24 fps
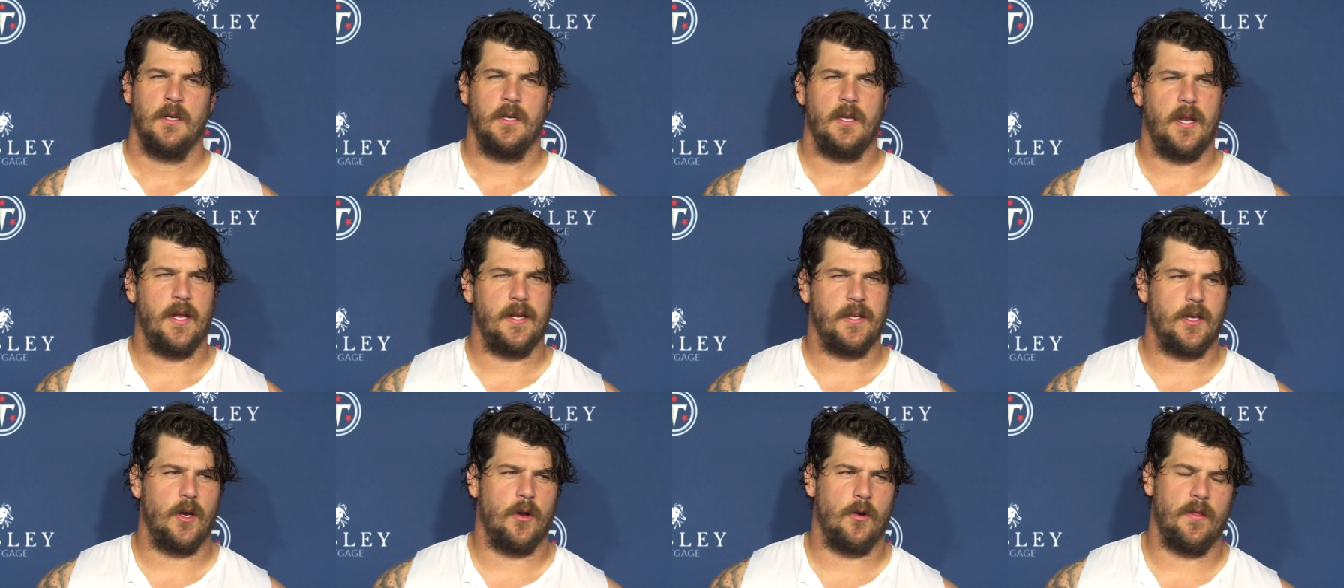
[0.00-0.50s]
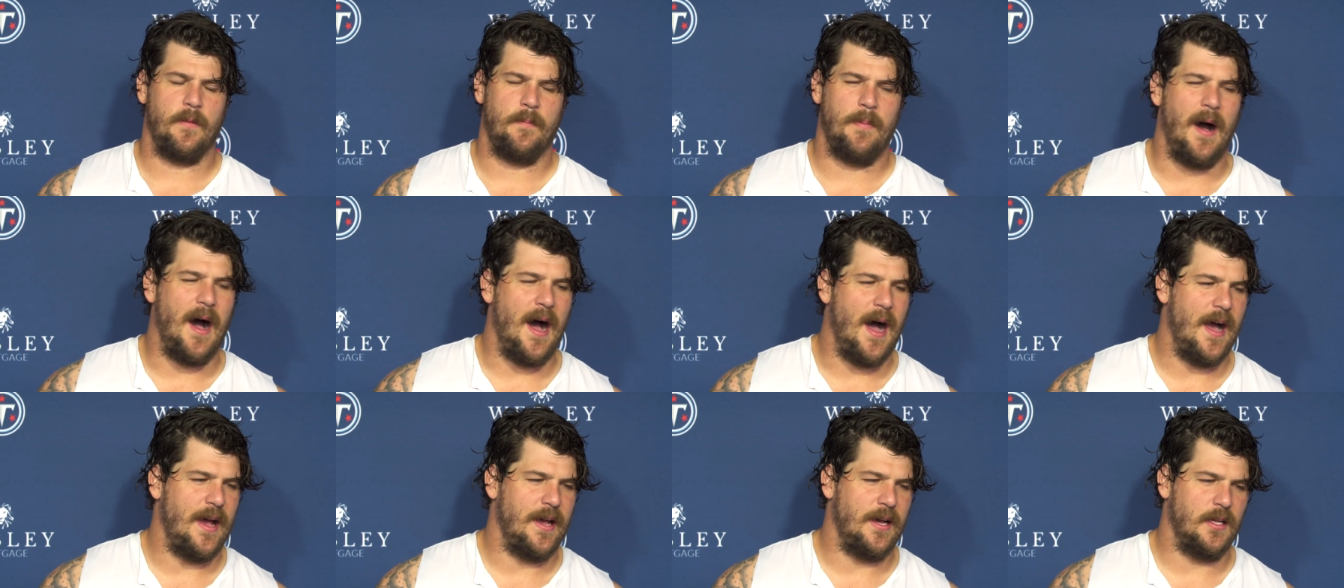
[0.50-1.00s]
I go to the
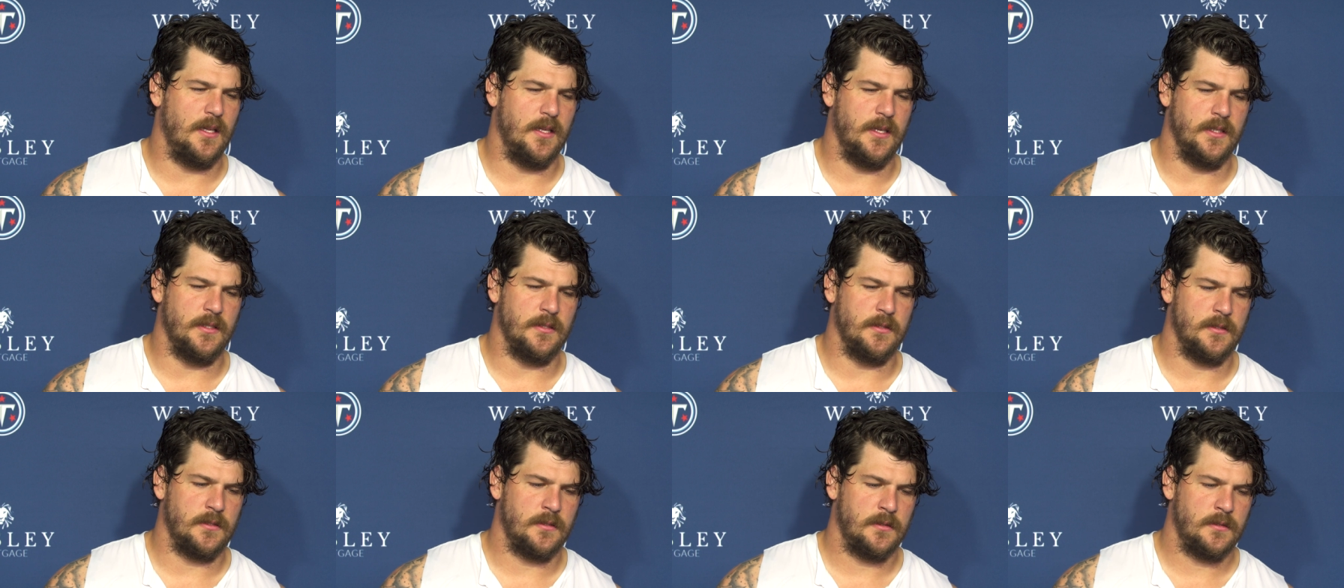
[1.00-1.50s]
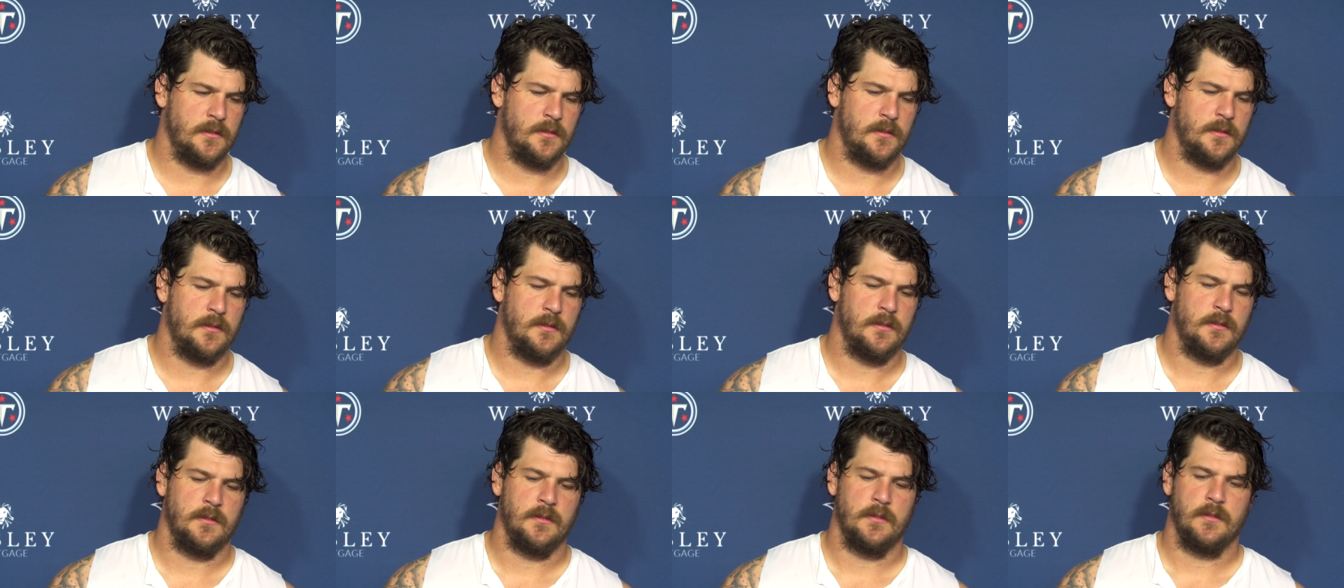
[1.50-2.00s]
pile, and
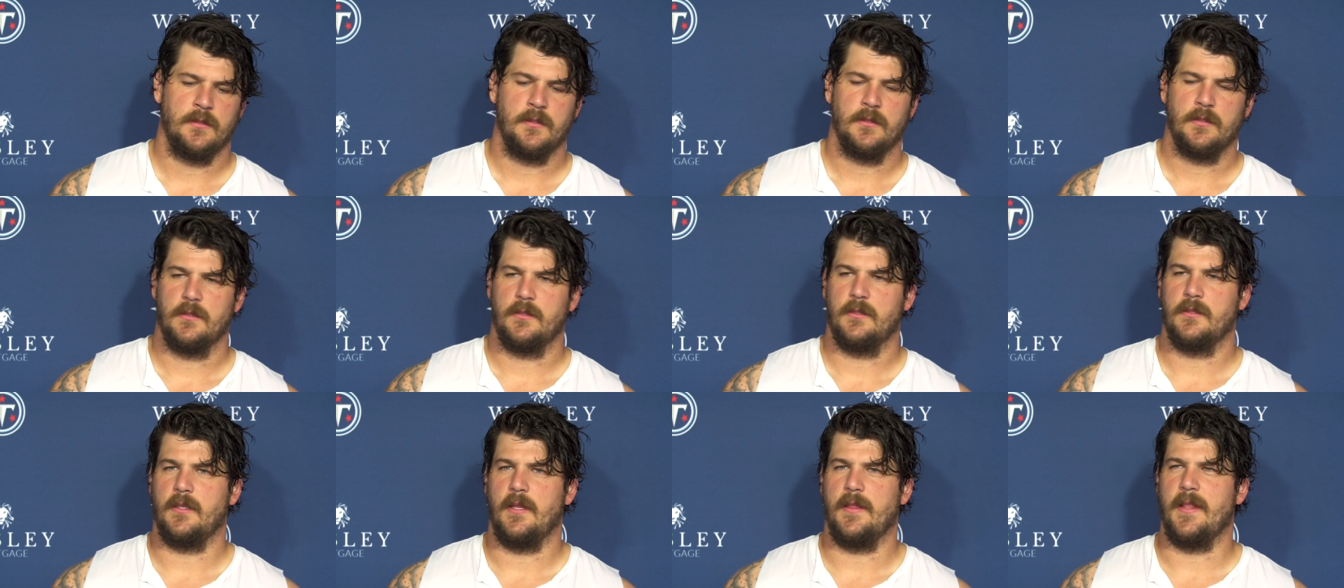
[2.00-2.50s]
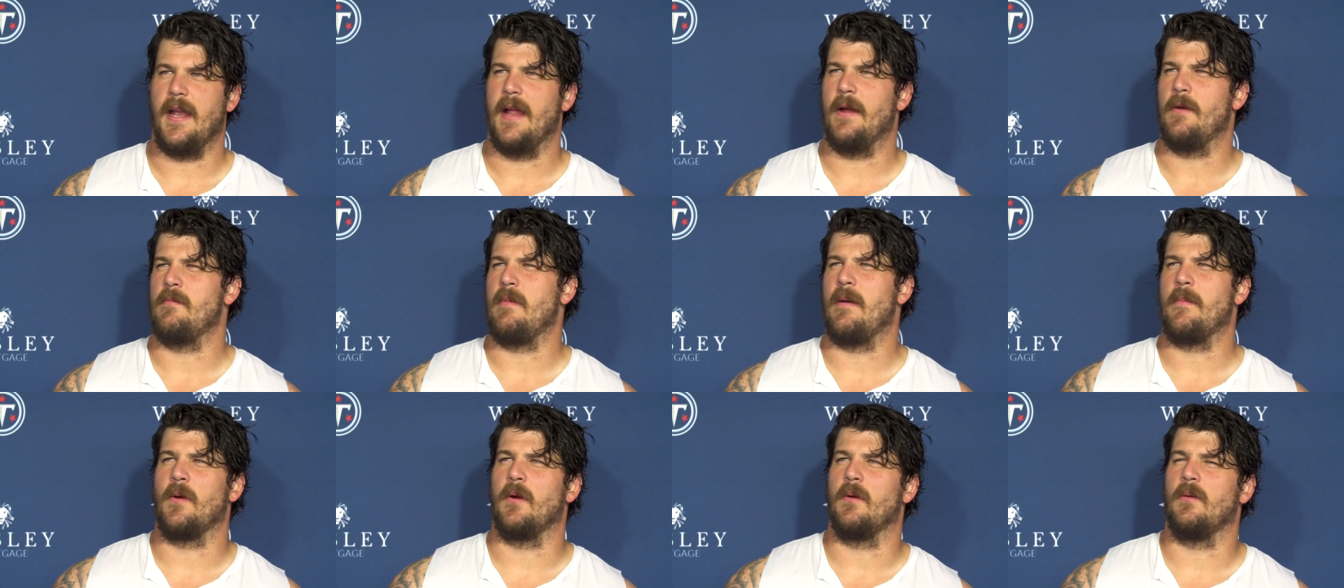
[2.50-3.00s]
then I
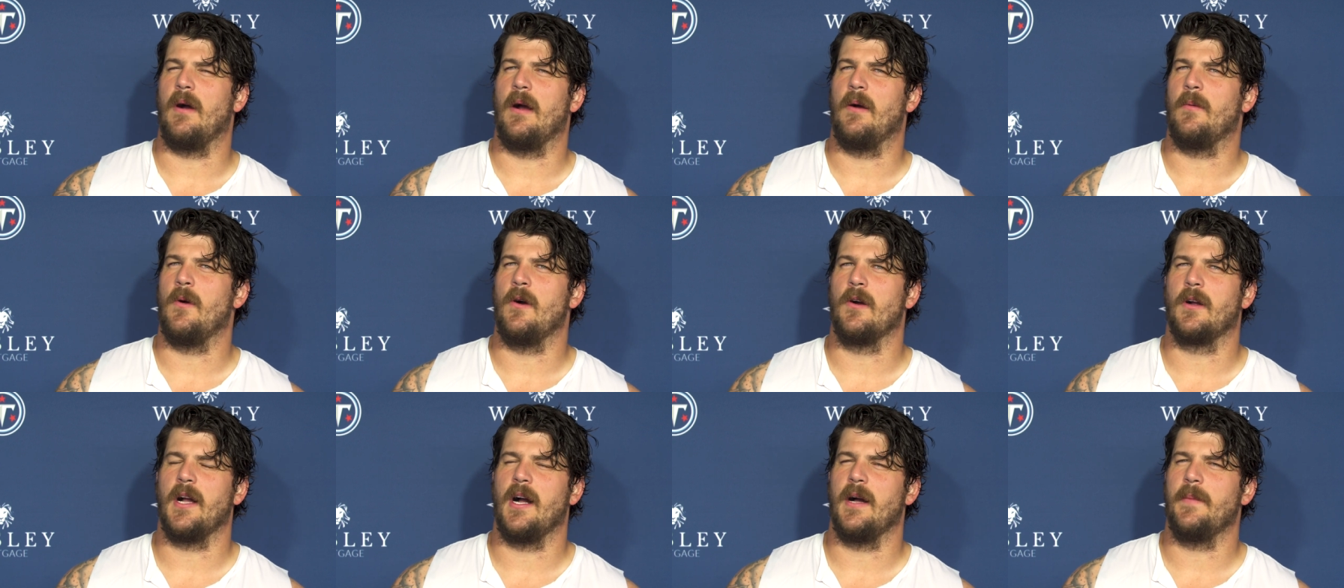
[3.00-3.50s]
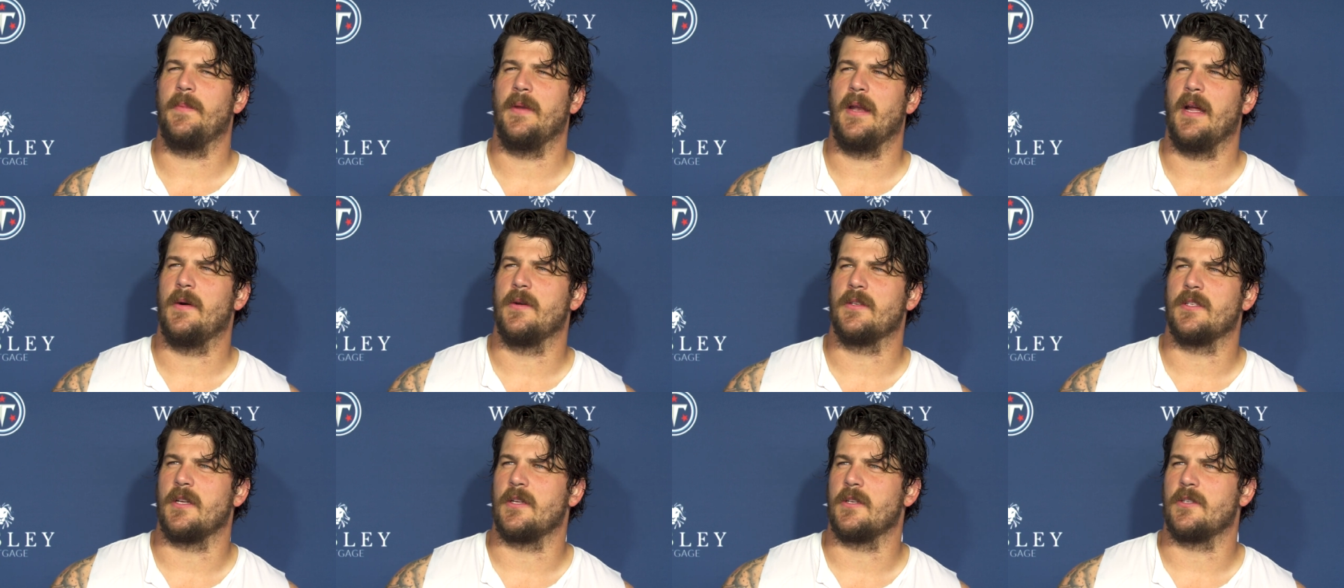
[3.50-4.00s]
remember I woke up and I
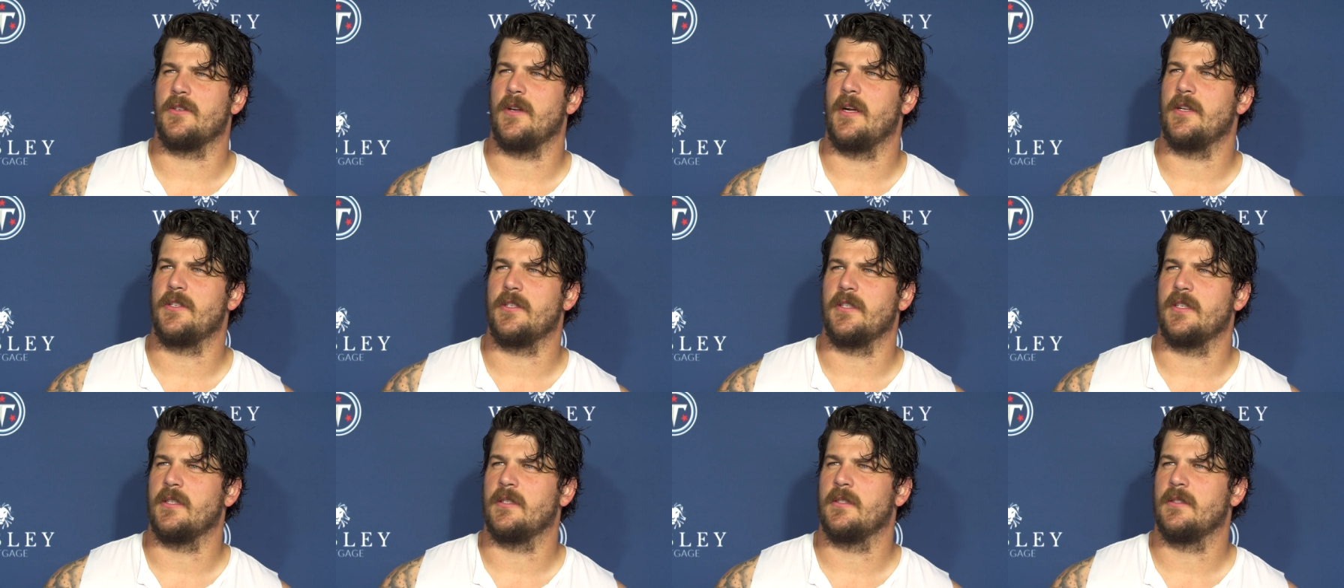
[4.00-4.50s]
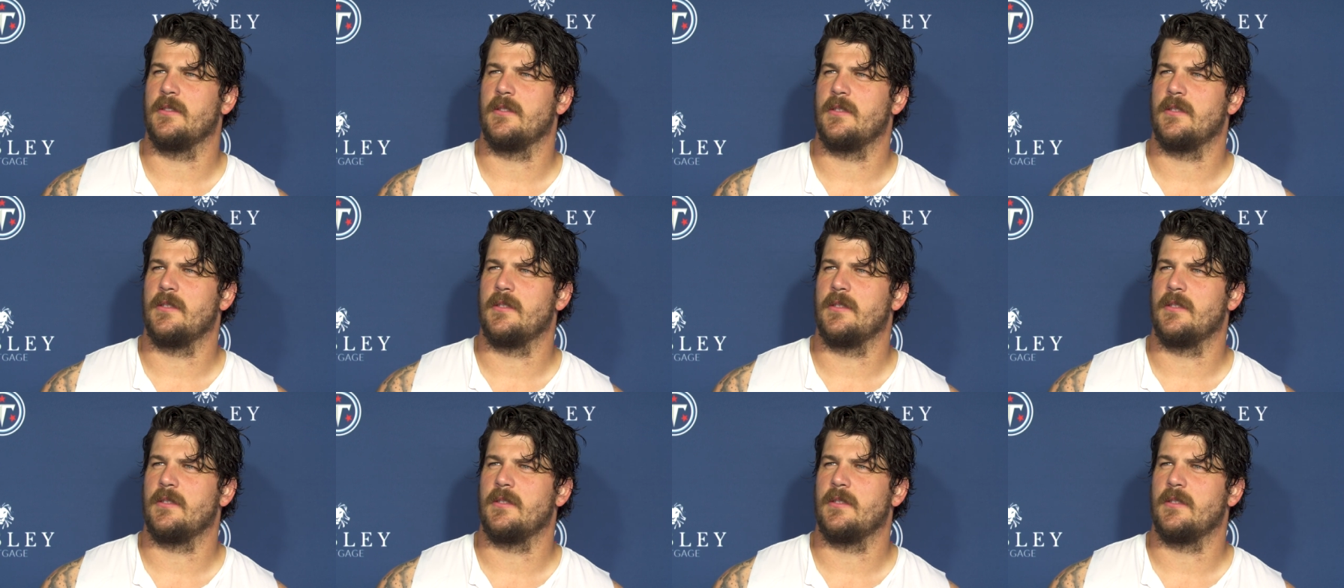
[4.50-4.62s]
was on a stretcher.